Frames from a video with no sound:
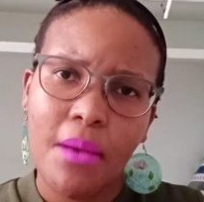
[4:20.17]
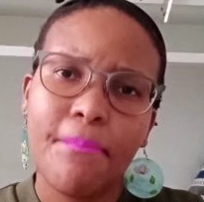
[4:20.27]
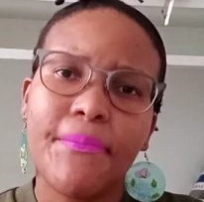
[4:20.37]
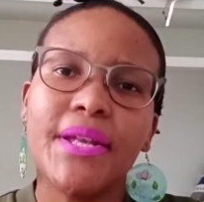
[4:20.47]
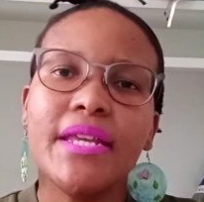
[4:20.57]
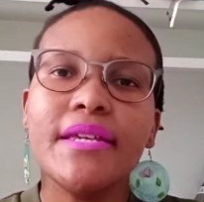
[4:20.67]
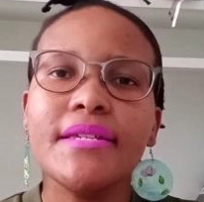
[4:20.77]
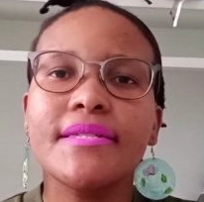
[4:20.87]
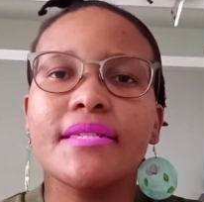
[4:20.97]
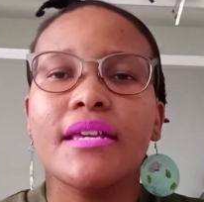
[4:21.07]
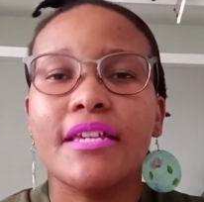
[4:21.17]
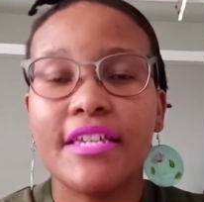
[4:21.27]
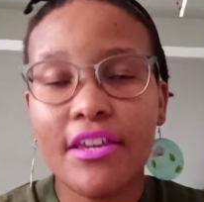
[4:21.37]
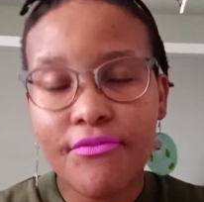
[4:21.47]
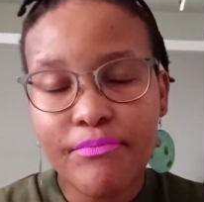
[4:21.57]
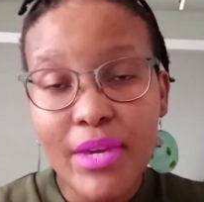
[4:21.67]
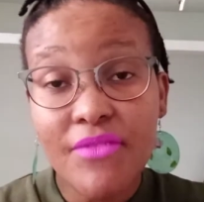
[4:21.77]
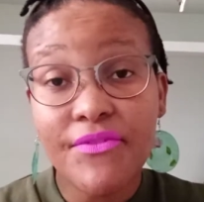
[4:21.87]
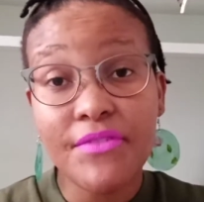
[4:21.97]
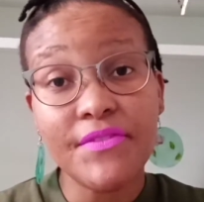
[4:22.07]
Please give
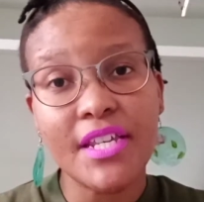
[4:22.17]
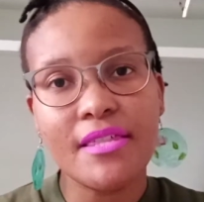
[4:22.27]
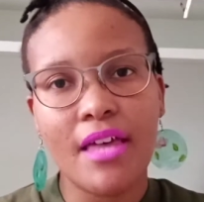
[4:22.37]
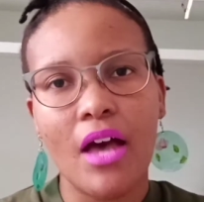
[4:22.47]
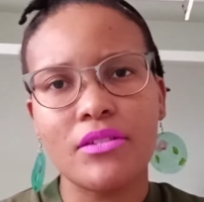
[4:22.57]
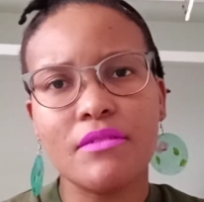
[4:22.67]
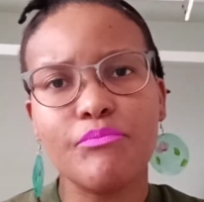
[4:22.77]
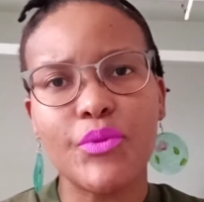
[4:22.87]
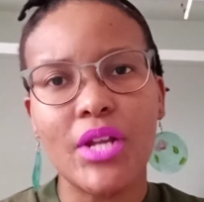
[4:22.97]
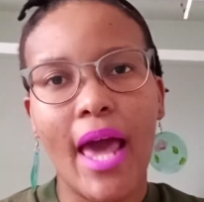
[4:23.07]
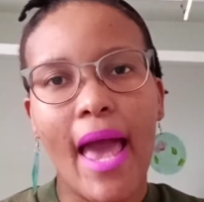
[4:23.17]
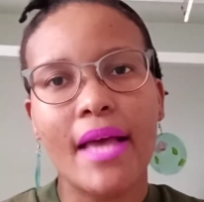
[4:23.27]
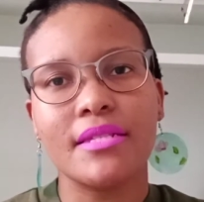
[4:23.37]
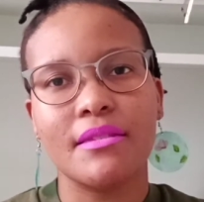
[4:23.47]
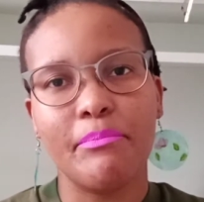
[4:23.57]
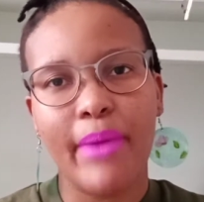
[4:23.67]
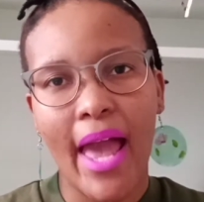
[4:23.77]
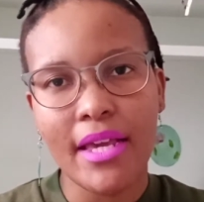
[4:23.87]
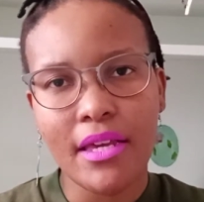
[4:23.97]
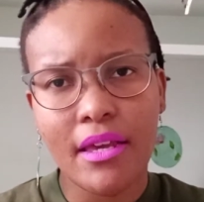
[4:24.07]
me 50,000 pula as the
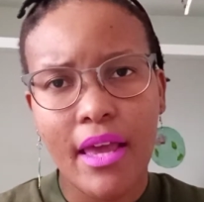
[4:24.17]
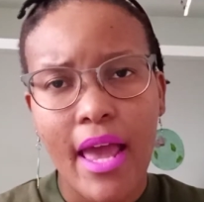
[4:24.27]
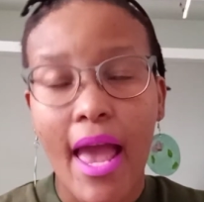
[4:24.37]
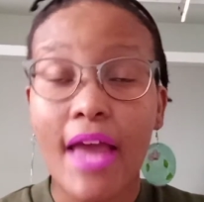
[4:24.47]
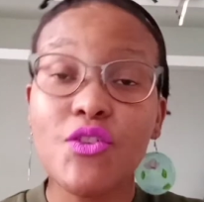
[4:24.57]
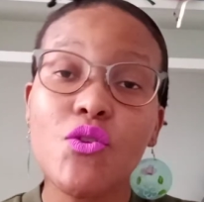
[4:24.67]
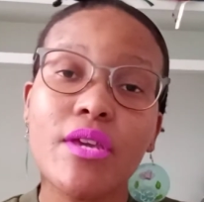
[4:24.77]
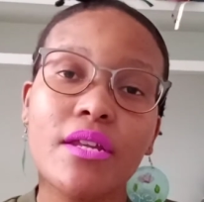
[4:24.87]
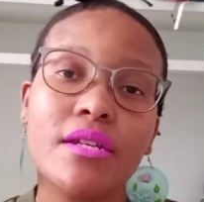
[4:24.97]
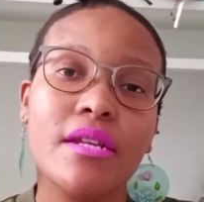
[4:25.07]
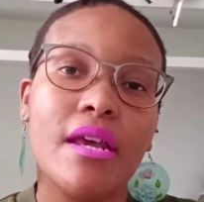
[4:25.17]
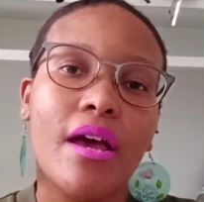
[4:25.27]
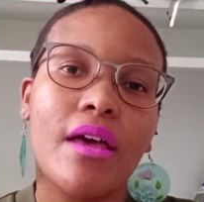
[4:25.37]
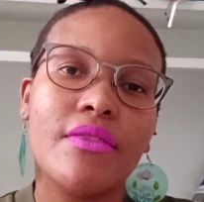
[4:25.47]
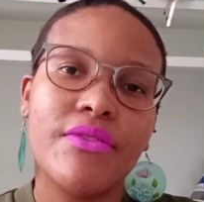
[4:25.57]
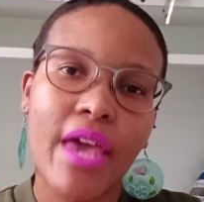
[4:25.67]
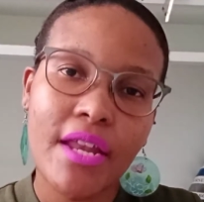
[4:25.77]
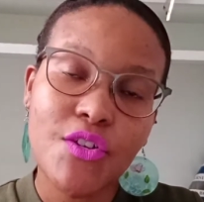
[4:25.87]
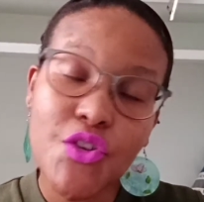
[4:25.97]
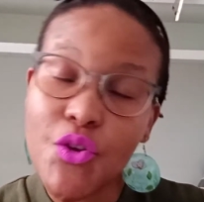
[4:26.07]
bank, and you can
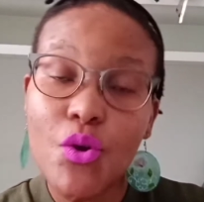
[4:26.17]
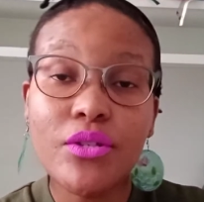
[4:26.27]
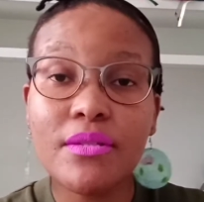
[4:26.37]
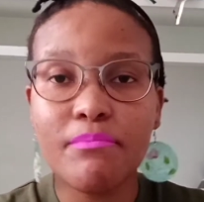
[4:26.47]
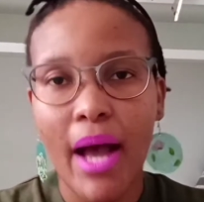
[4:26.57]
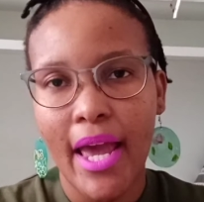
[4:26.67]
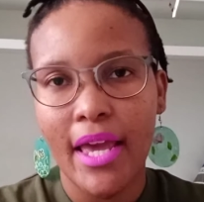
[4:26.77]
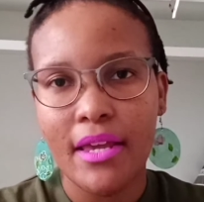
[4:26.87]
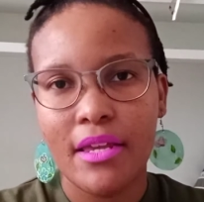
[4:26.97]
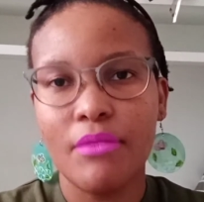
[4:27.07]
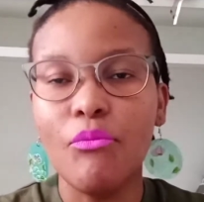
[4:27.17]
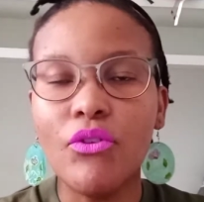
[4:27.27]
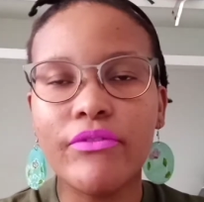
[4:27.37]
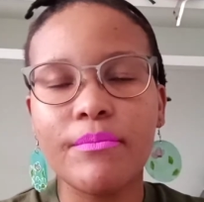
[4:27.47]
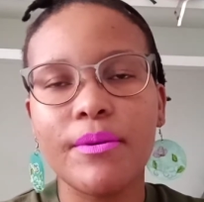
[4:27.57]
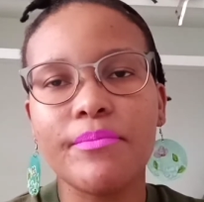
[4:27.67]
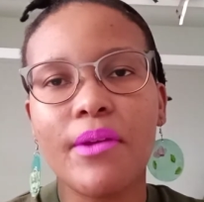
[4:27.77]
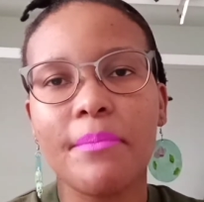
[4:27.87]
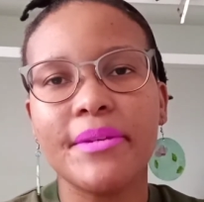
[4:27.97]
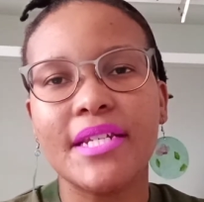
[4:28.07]
then use my immovable
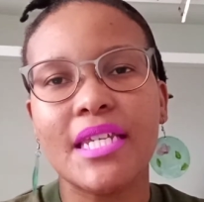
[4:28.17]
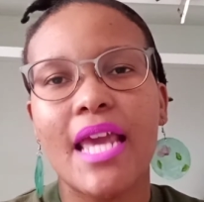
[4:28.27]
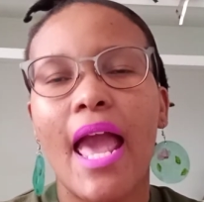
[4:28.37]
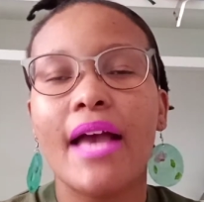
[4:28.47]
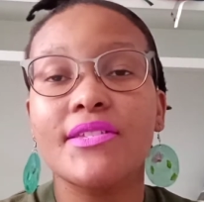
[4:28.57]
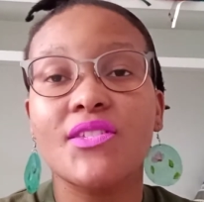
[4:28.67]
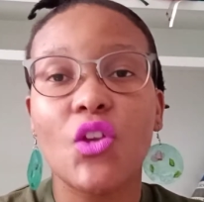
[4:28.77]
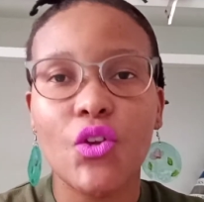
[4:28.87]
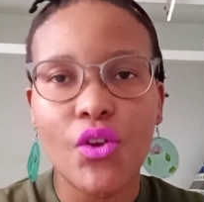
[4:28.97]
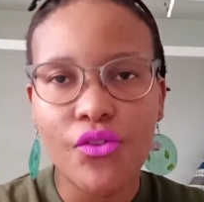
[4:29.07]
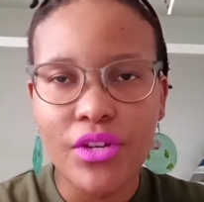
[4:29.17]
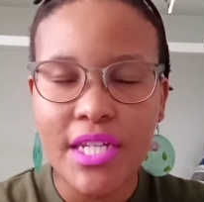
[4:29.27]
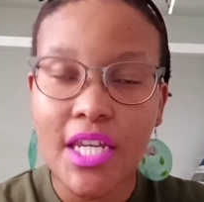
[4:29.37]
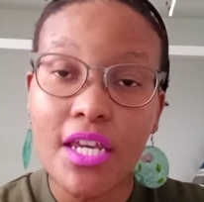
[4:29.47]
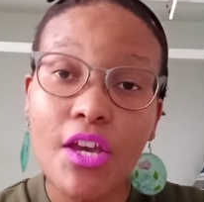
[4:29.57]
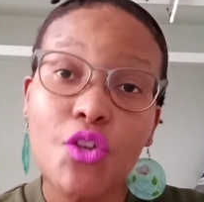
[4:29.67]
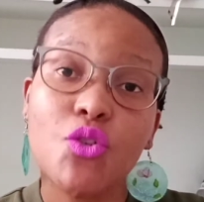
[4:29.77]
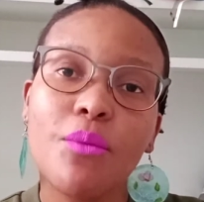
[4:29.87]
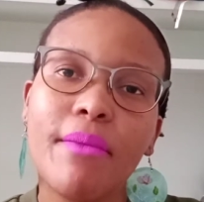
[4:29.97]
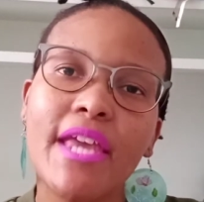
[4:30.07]
property as security
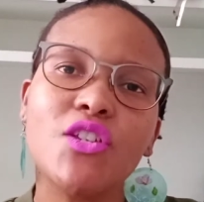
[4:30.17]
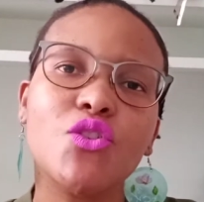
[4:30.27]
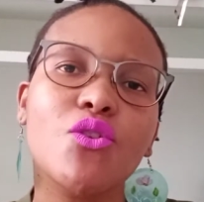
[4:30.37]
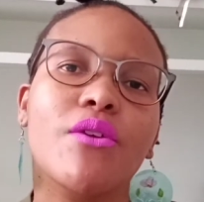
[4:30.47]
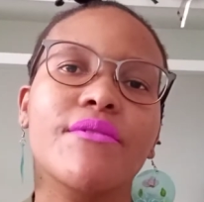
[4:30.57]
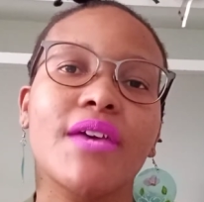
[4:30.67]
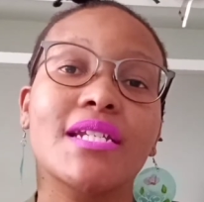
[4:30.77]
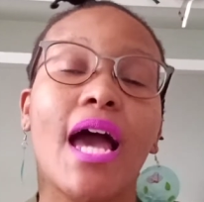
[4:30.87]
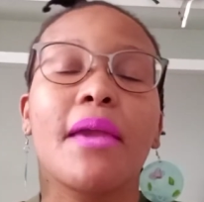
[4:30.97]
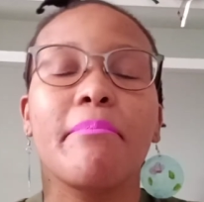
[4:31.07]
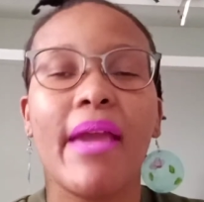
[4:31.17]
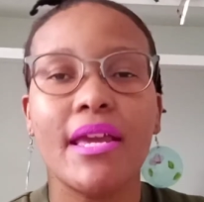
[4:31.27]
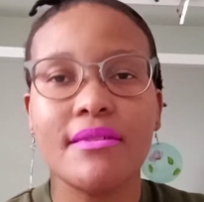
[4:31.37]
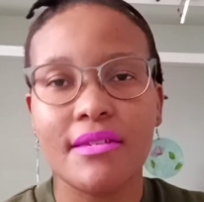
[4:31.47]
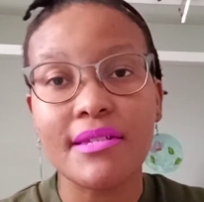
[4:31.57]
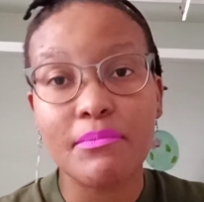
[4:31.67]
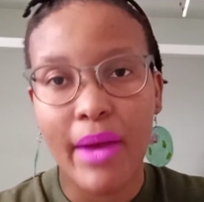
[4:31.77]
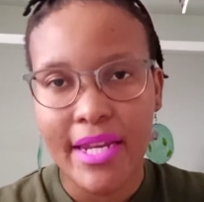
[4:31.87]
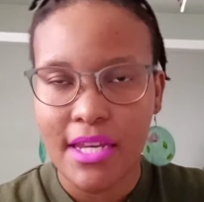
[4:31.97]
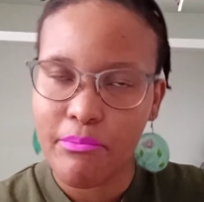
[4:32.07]
to make sure that I pay this
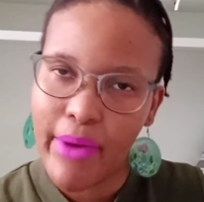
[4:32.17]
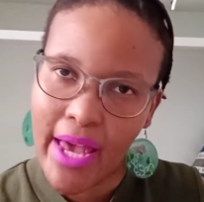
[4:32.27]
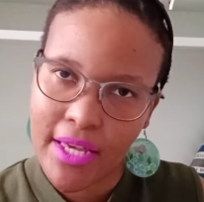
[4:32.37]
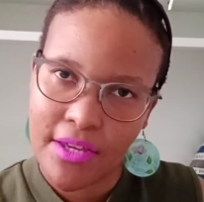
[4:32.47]
money back.